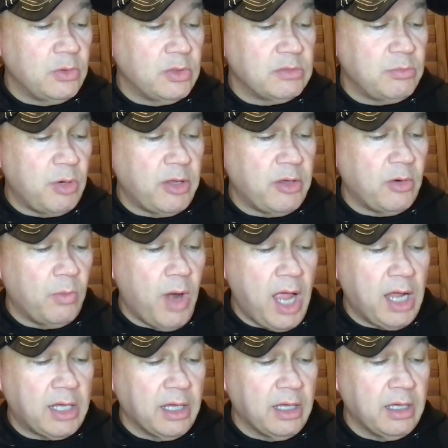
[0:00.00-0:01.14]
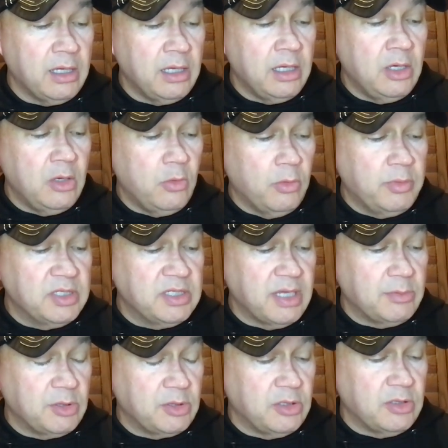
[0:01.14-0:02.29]
to his brother, Raca, will be
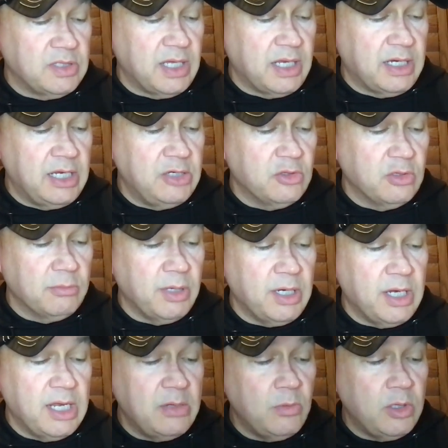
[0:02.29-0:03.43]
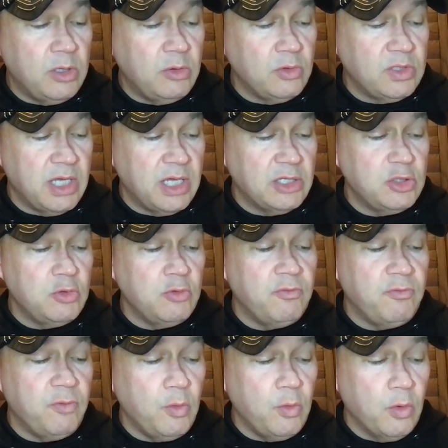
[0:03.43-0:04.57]
subject to the Sanhedrin, but anyone who says you
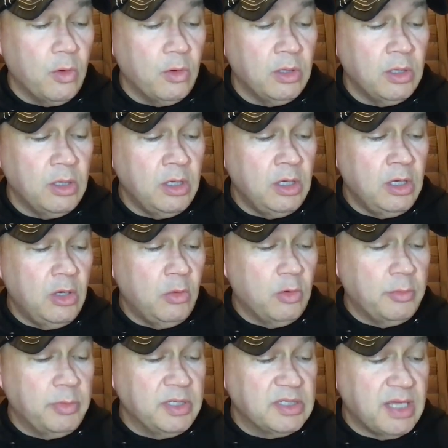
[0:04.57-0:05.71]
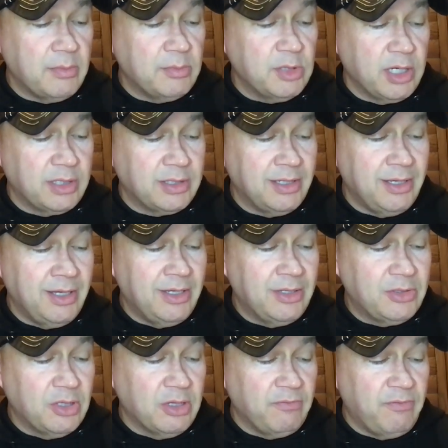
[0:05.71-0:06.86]
fool will be subject
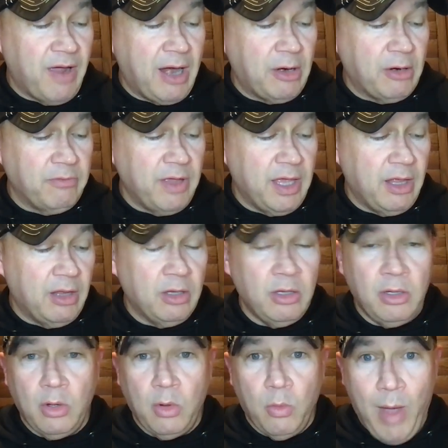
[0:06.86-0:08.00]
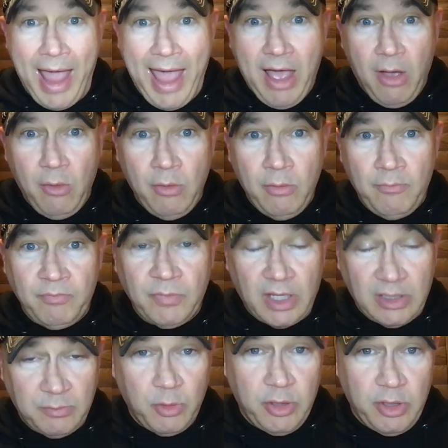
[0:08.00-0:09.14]
to the fire of hell. Wow,
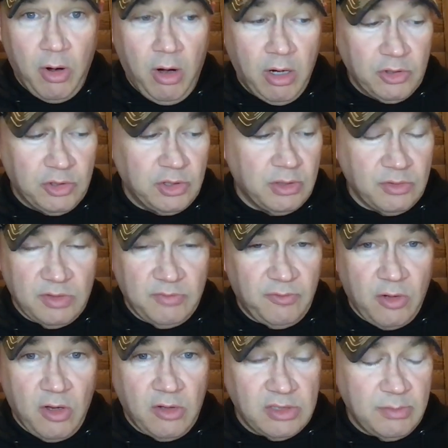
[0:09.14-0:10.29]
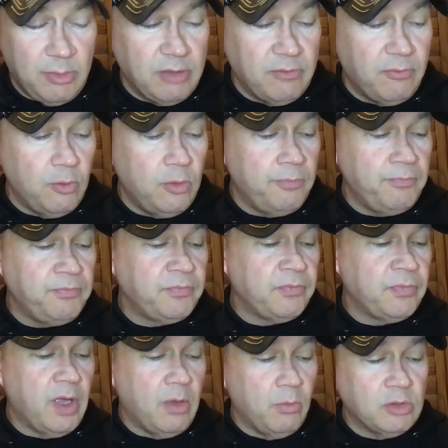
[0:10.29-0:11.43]
that's pretty harsh just for calling somebody a fool.
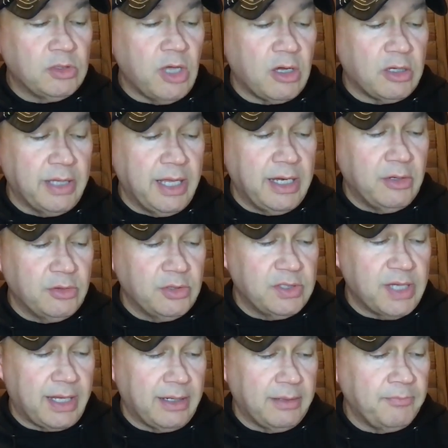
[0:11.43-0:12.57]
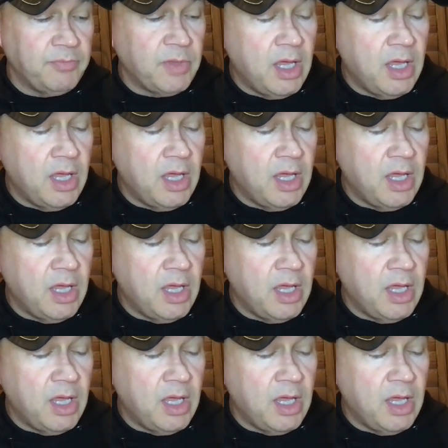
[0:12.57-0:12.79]
We'll talk on that here in just a second.